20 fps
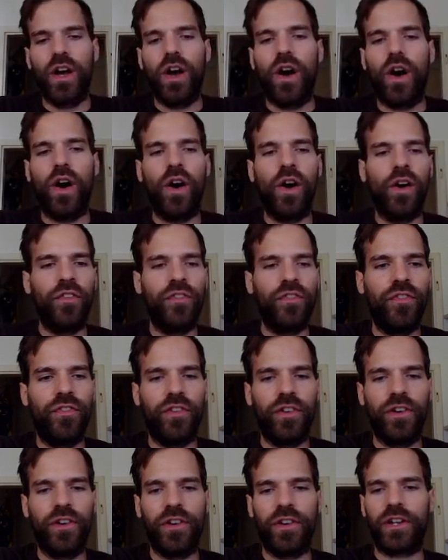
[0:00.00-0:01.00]
of
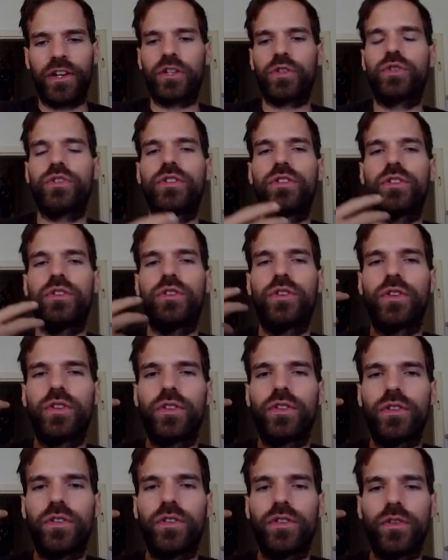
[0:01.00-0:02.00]
uh,
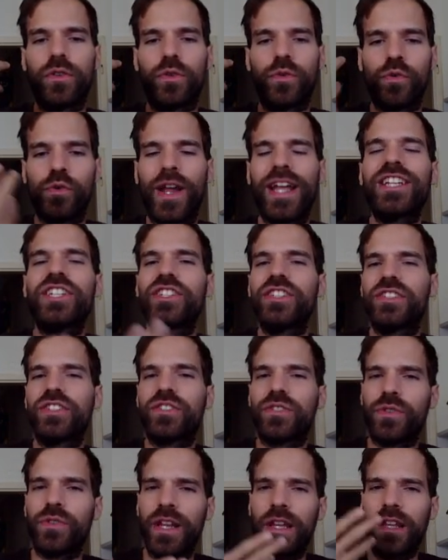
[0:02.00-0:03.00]

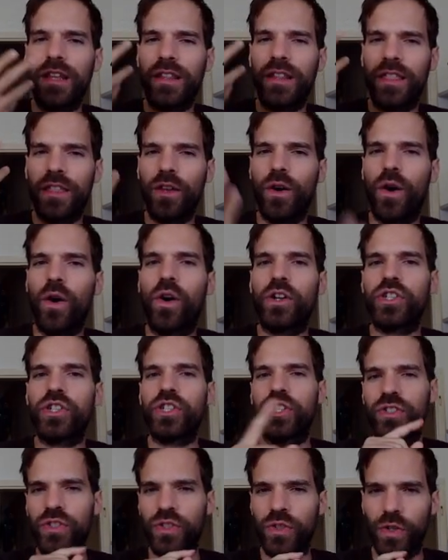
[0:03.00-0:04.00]
registering the
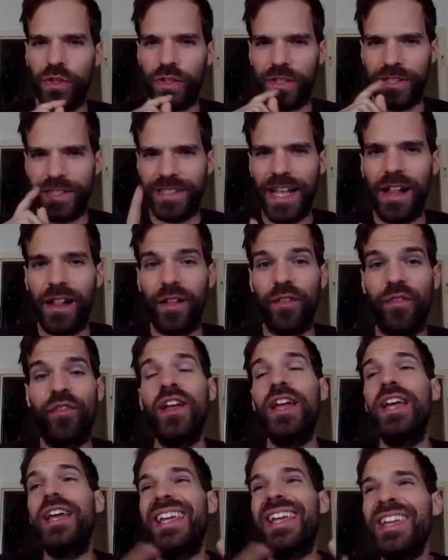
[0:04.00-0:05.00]
auctions yourself,
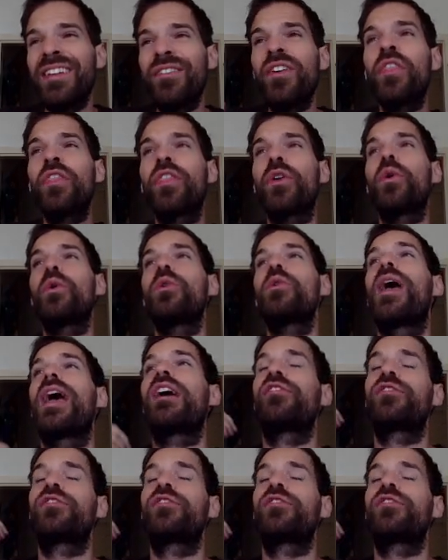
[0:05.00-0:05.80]
even though you have